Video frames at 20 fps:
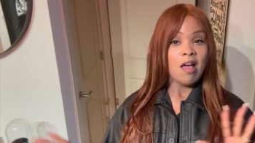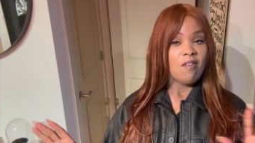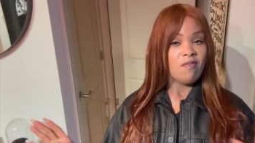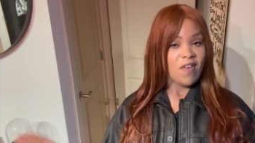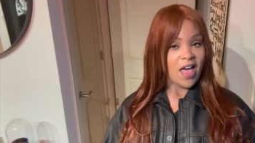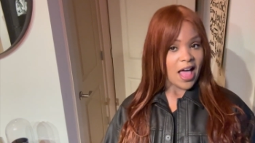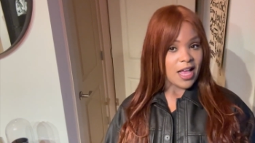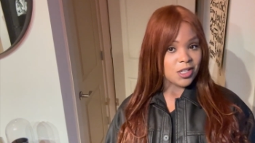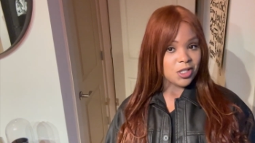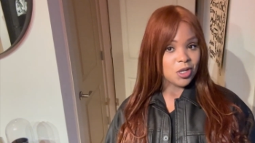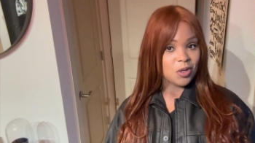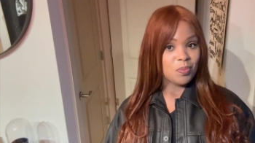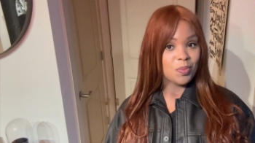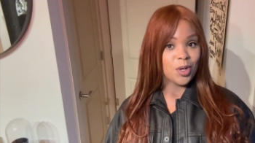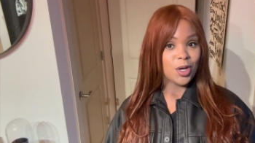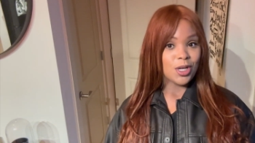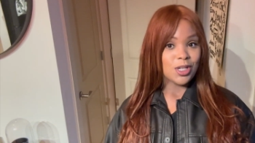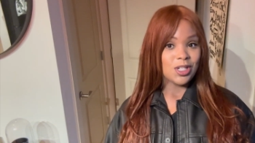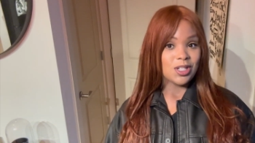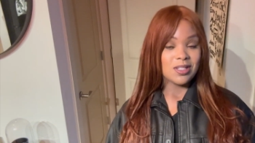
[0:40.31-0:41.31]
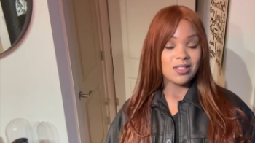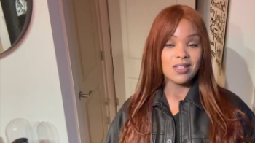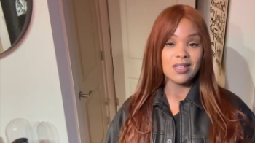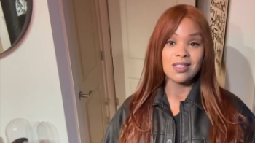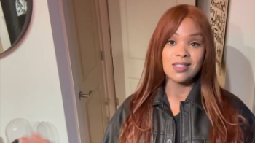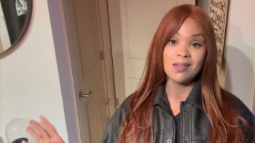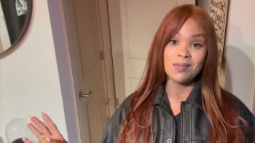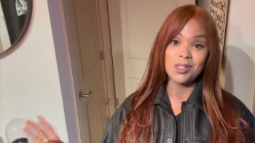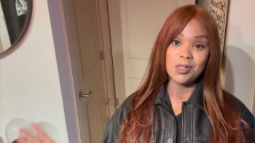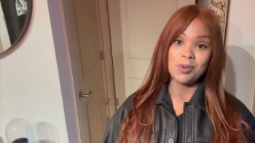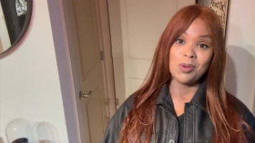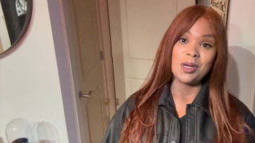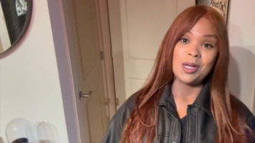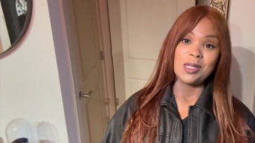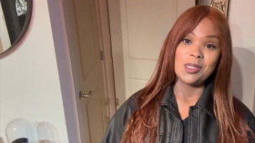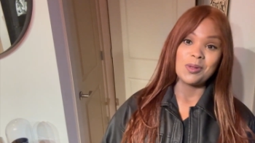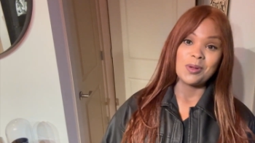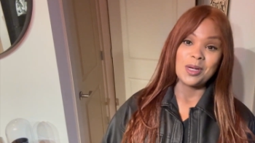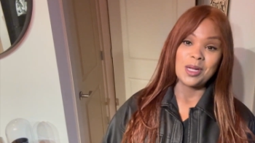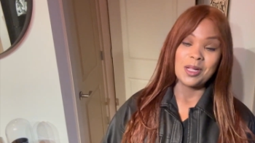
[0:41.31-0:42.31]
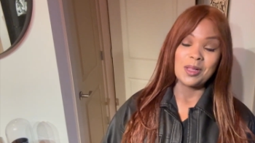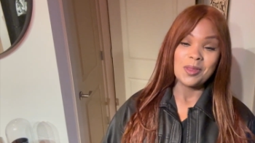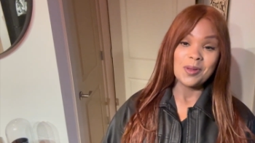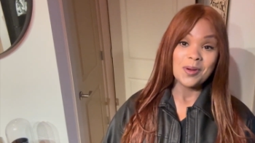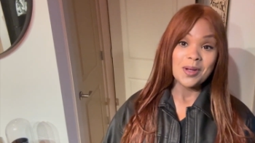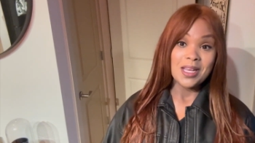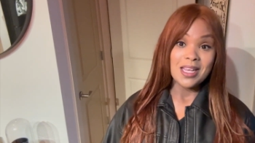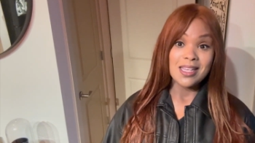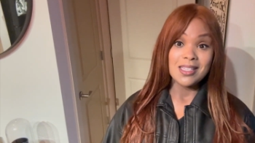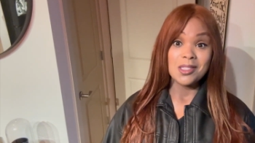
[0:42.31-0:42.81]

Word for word: fashion purchases of 2023.